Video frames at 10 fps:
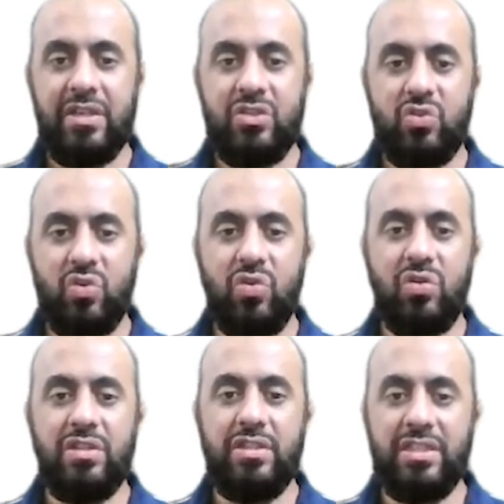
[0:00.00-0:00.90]
So
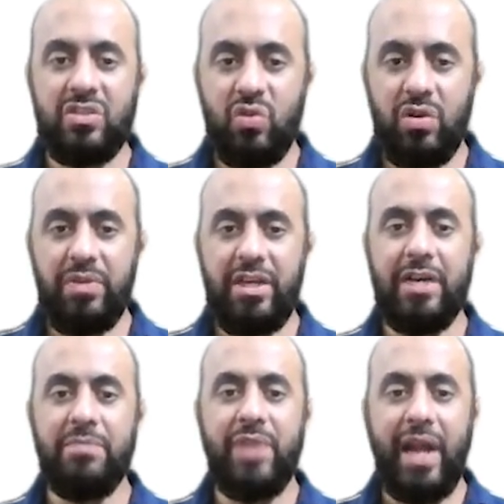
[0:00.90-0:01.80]
this could be
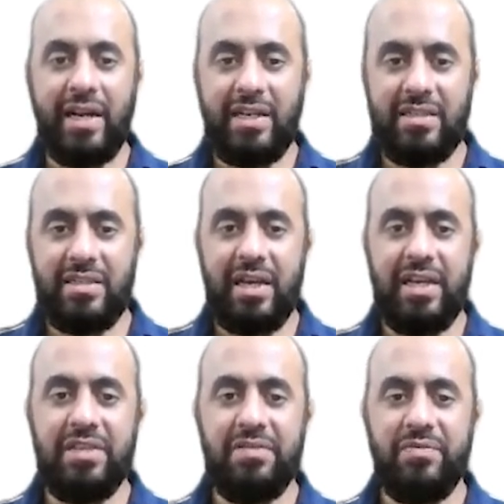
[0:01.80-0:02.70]
a bracket
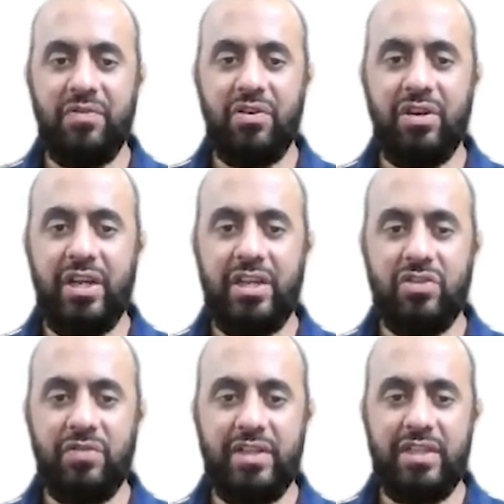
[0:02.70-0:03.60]
size for each
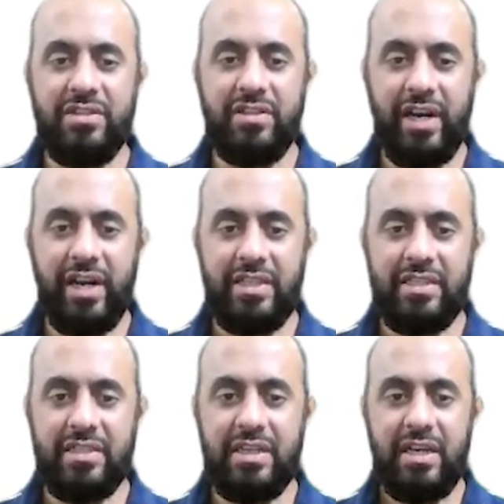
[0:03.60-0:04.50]
of these grades
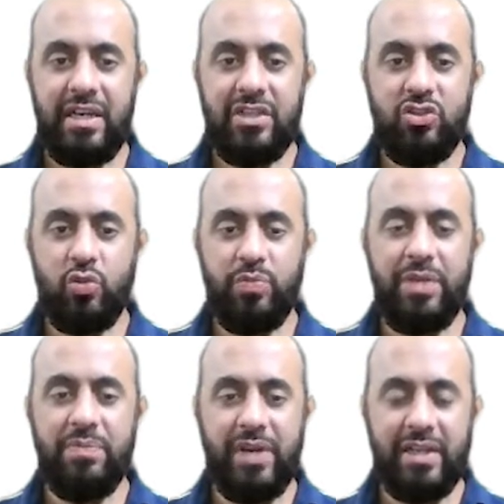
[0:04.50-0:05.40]
to
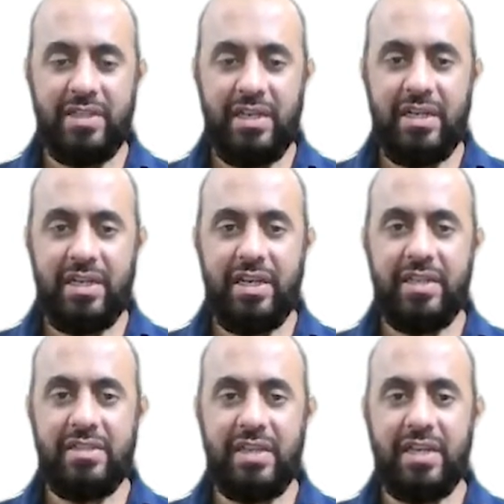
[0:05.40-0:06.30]
be present
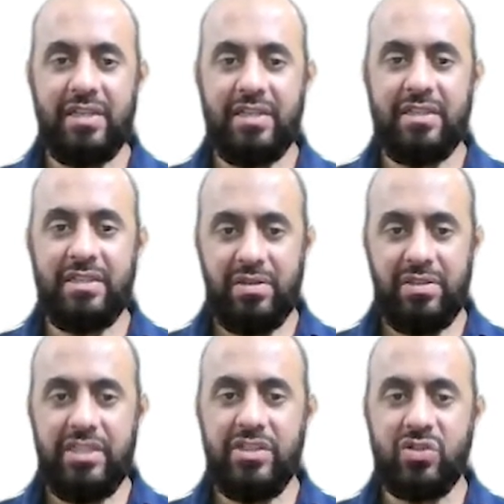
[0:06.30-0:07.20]
inside this
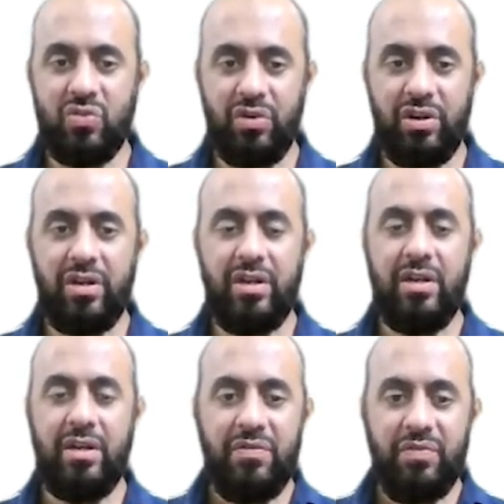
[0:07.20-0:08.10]
z score.
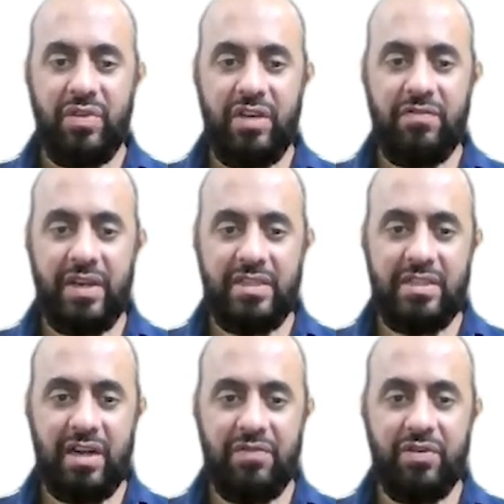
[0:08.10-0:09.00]
If I
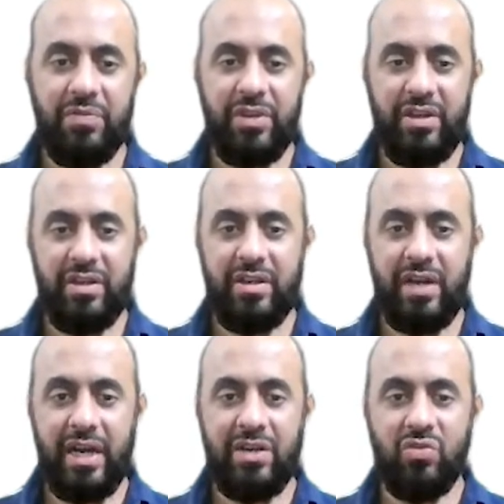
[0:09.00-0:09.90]
start from here,
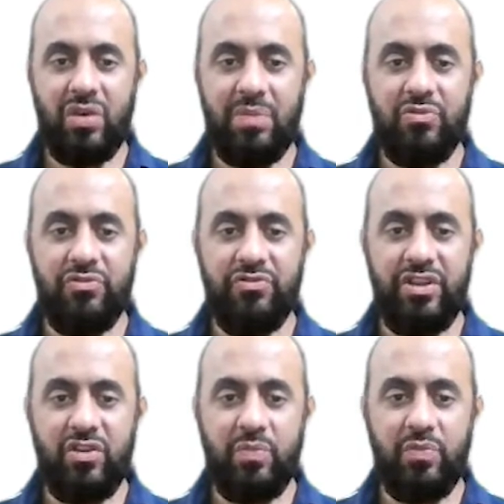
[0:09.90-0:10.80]
I go up to
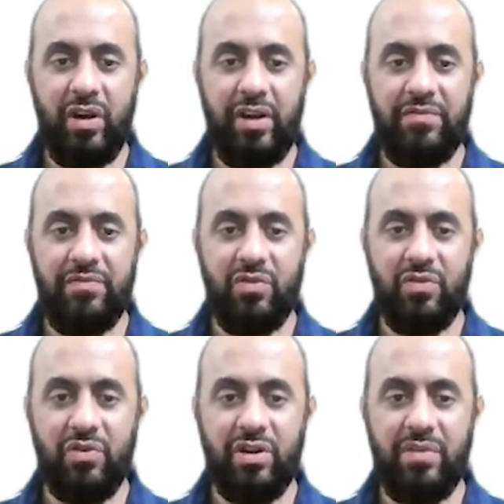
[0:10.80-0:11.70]

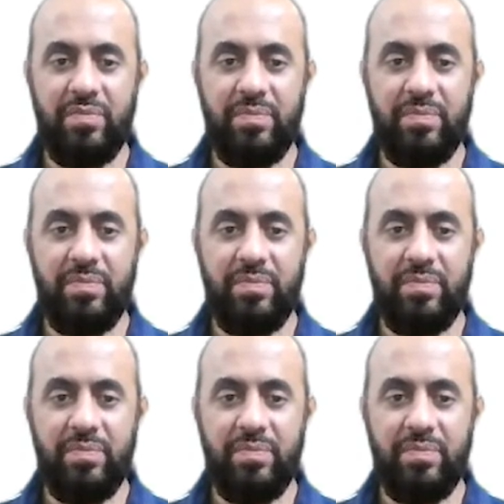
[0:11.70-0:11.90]
0.4